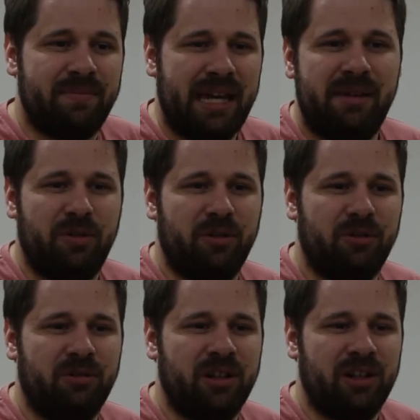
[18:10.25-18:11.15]

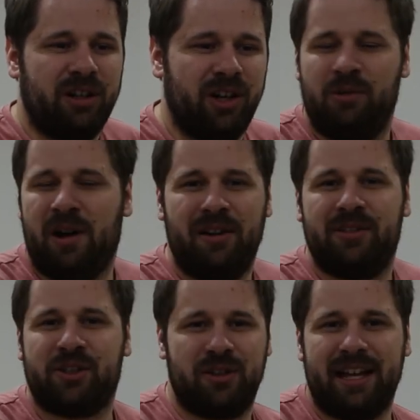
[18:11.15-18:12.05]
people who
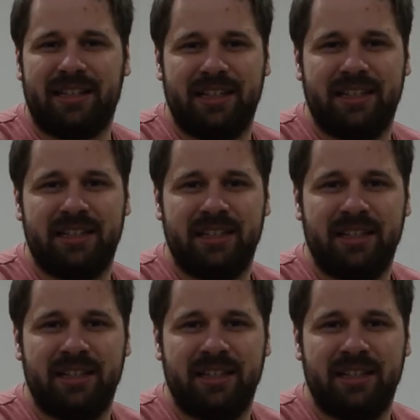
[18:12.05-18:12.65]
are attracted